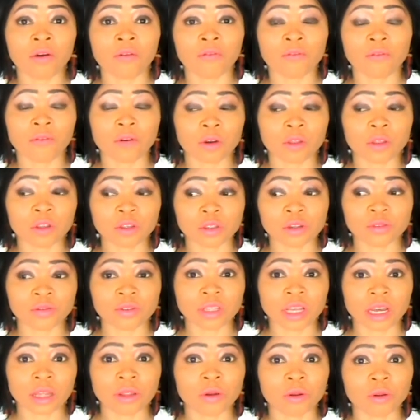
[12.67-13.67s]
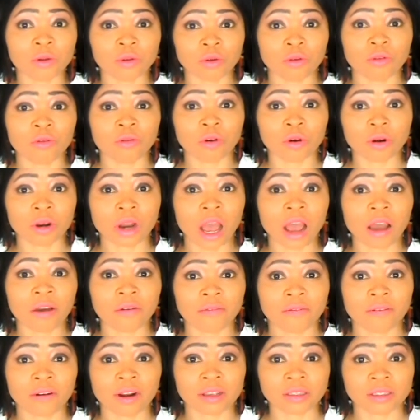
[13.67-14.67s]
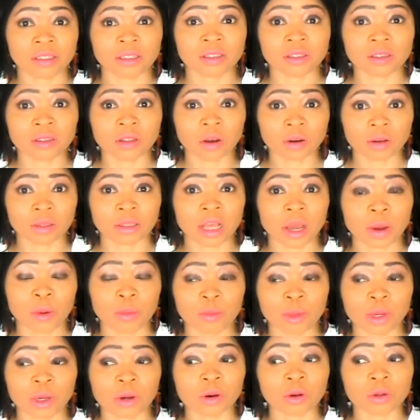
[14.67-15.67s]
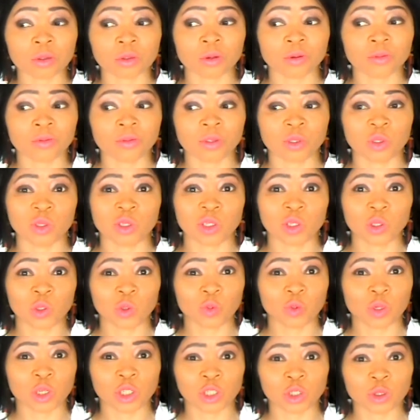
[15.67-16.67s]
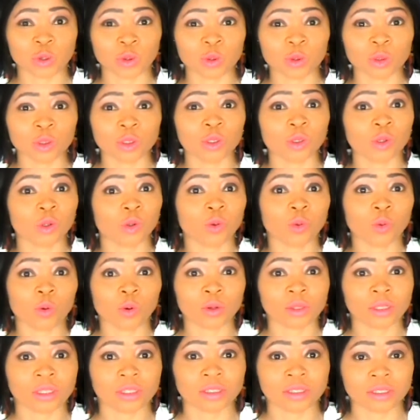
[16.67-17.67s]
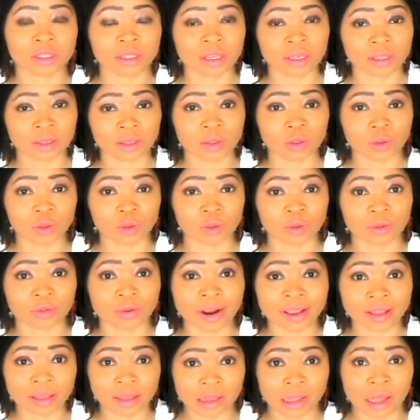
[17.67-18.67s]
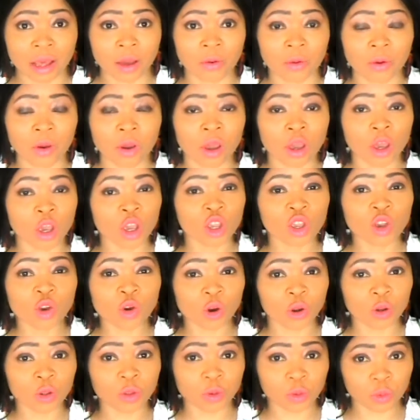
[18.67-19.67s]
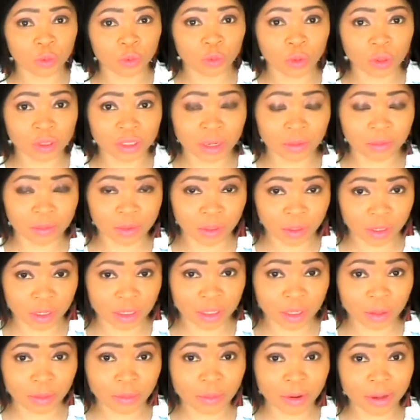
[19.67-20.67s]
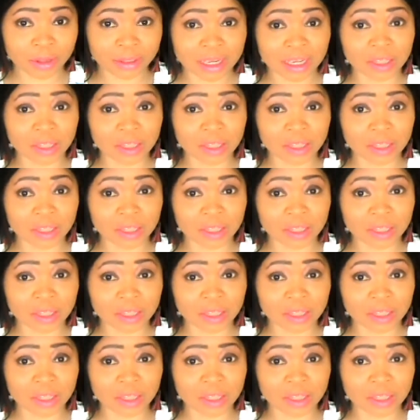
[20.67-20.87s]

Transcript: For those of you that don't know, for now France is locked down because of the situation the whole world is into right now. You all know what I'm talking about.